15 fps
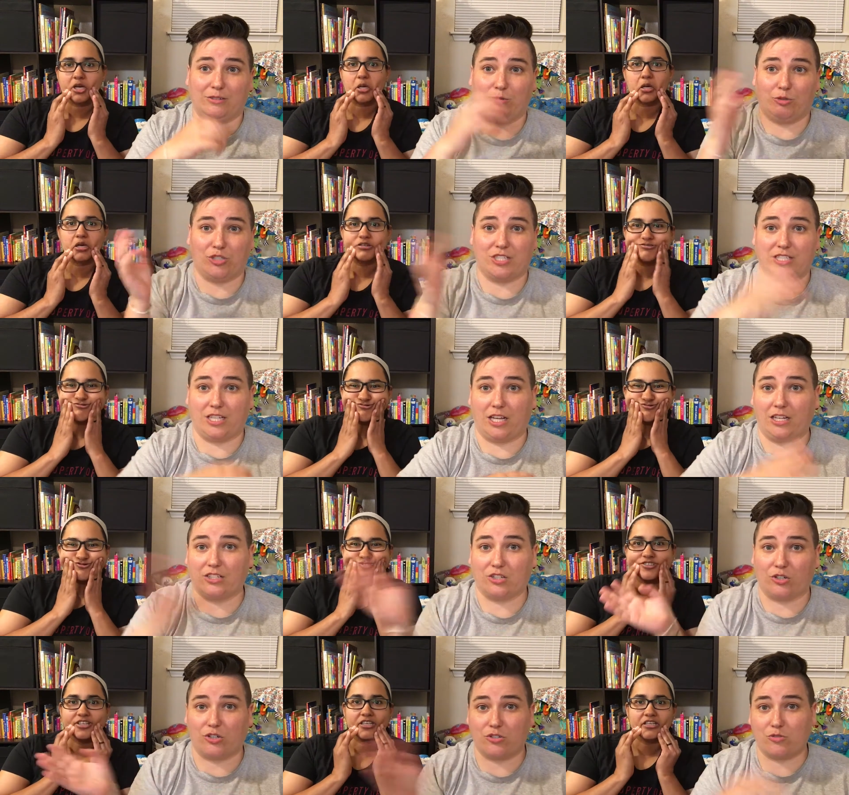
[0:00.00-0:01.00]
Speaker 1: and we'll just take
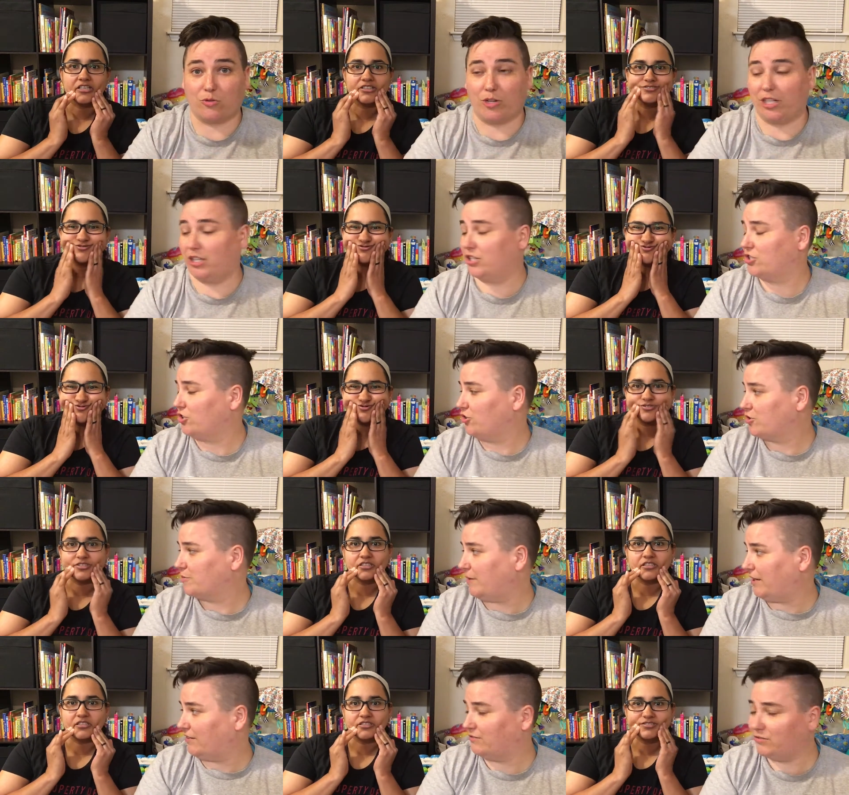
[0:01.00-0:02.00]
turns reading the jokes back
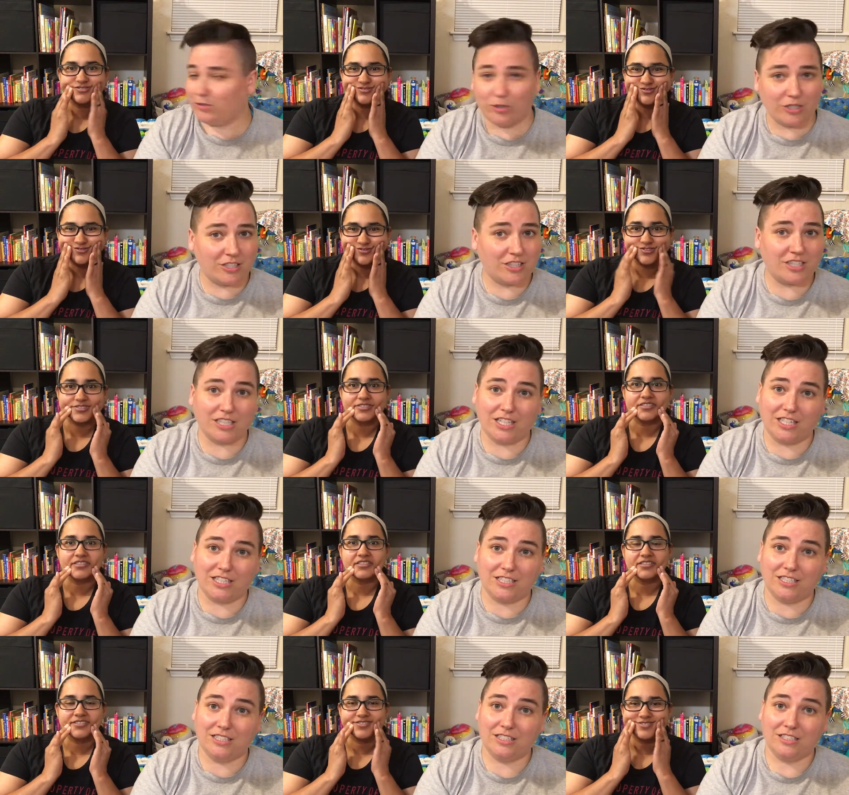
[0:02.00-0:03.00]
and forth and
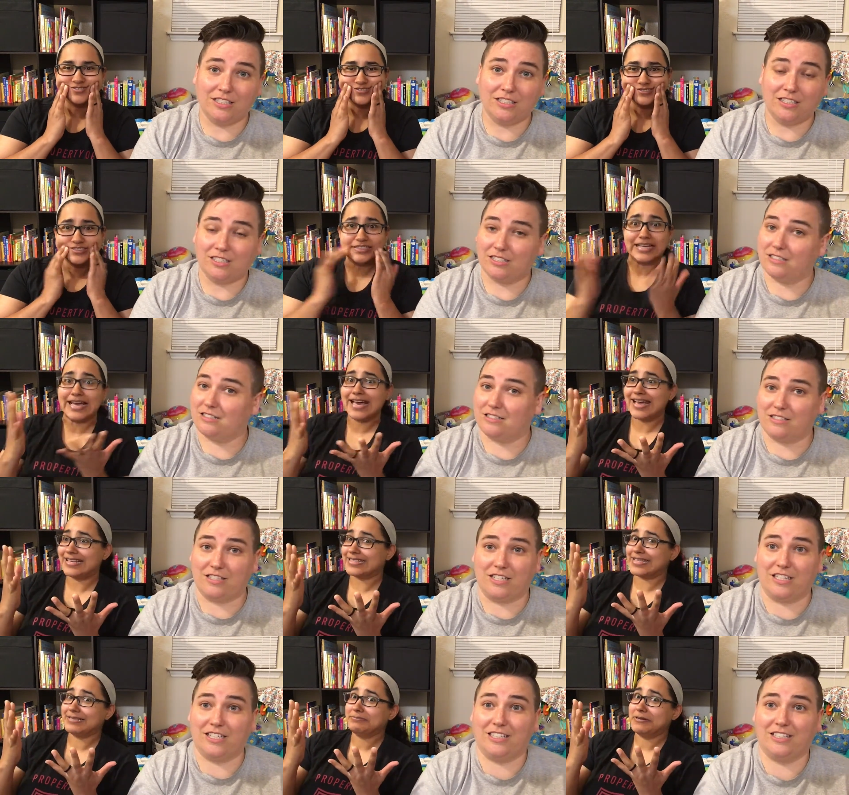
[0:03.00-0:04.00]
I
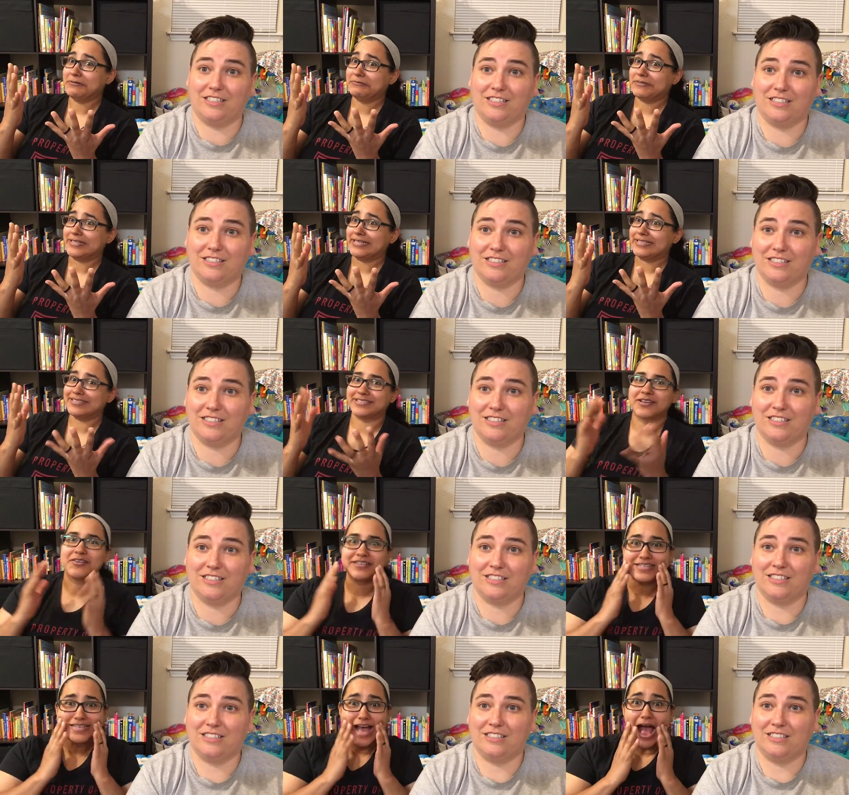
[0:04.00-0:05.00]
seeing... my
Speaker 2: face.
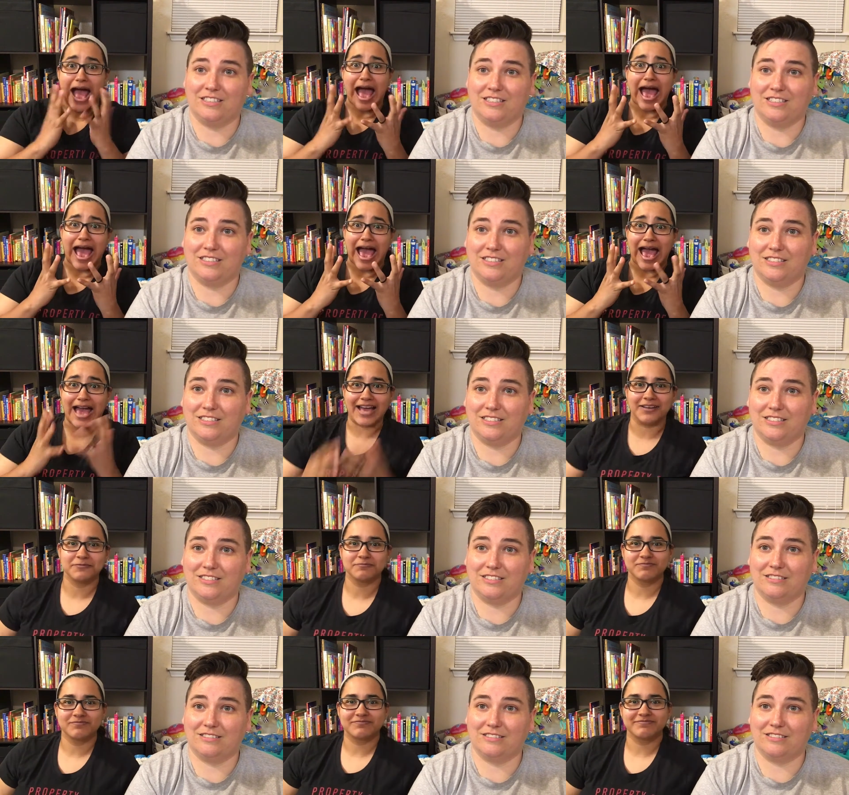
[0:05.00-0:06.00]
Ah!
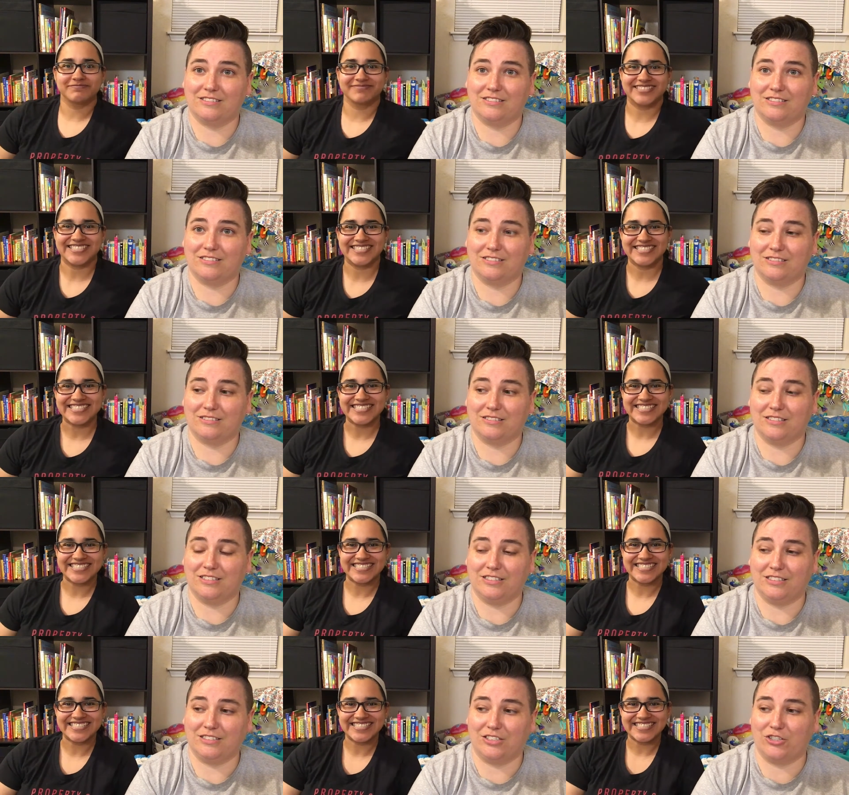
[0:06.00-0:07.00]

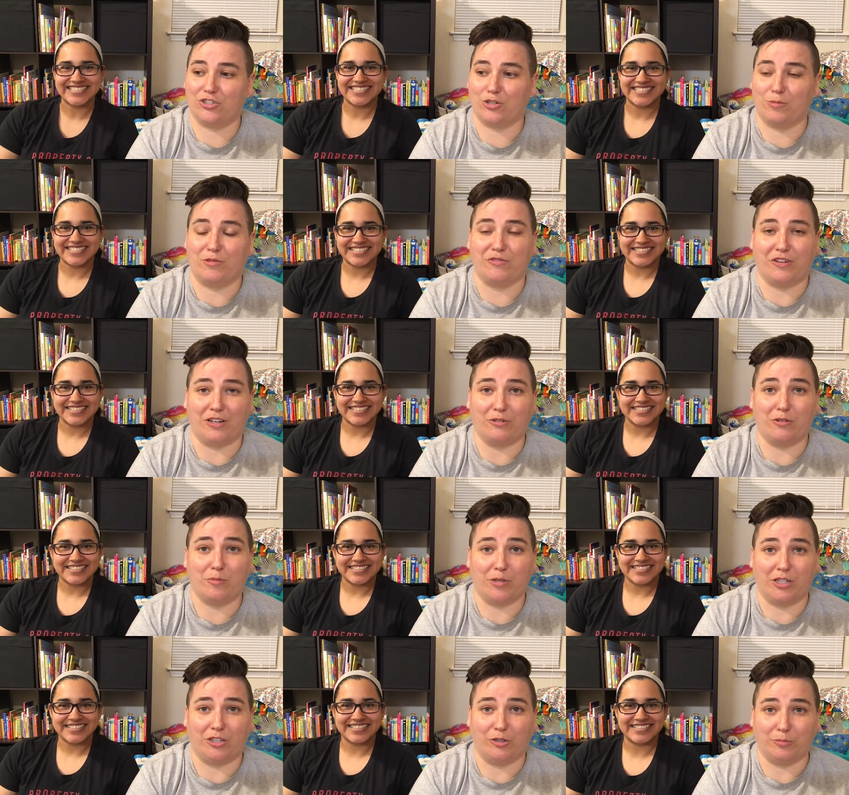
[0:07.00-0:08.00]
Speaker 1: You should be fine. We've been
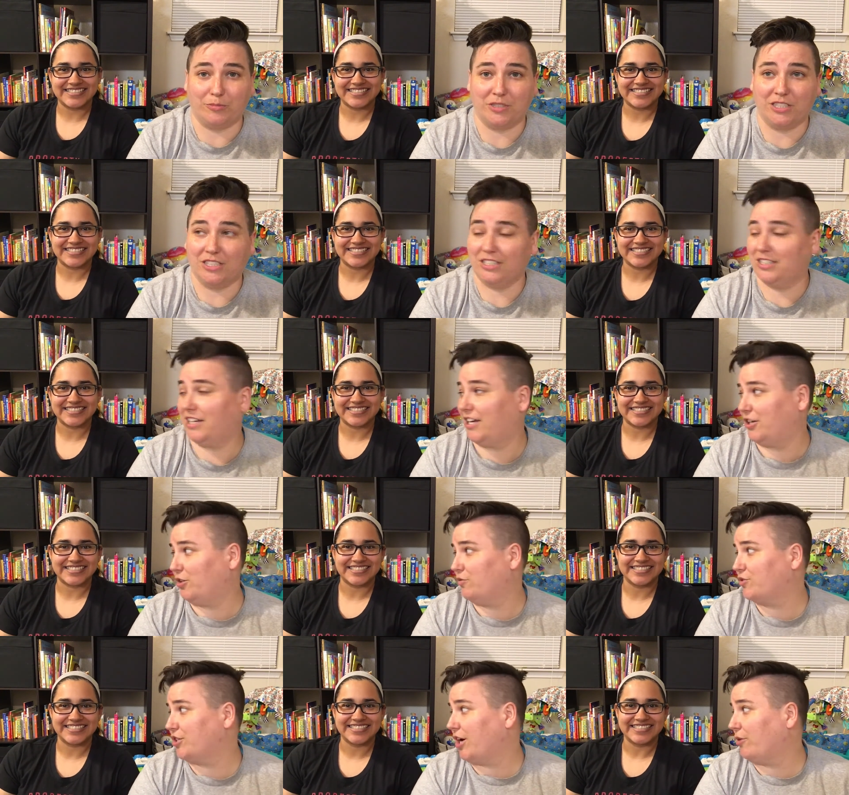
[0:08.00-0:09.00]
home, and you've
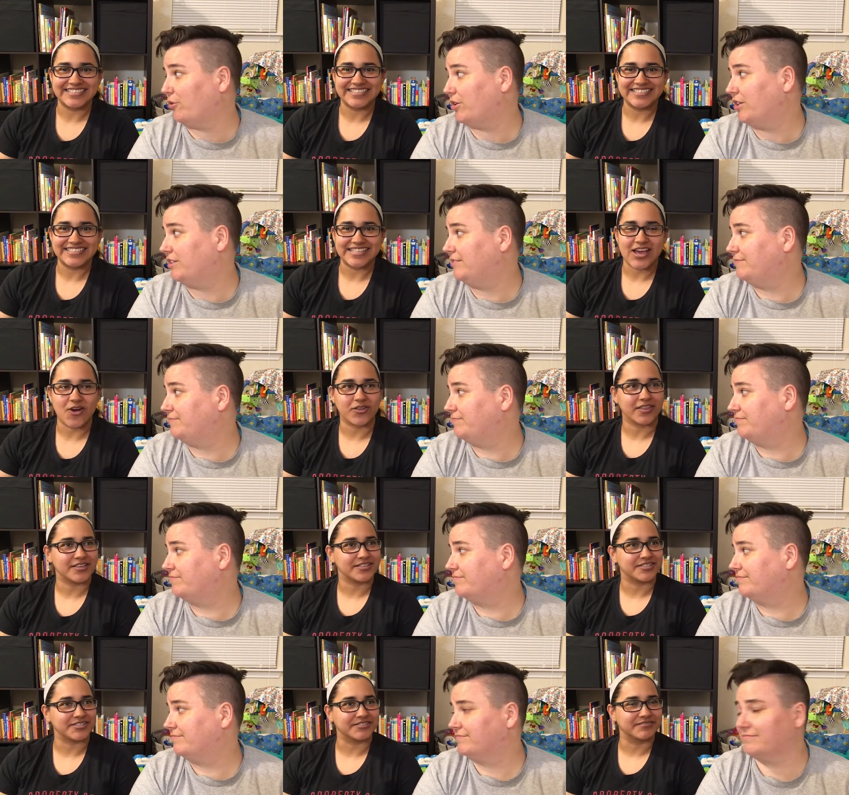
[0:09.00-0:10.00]
showered. Oh, that's true.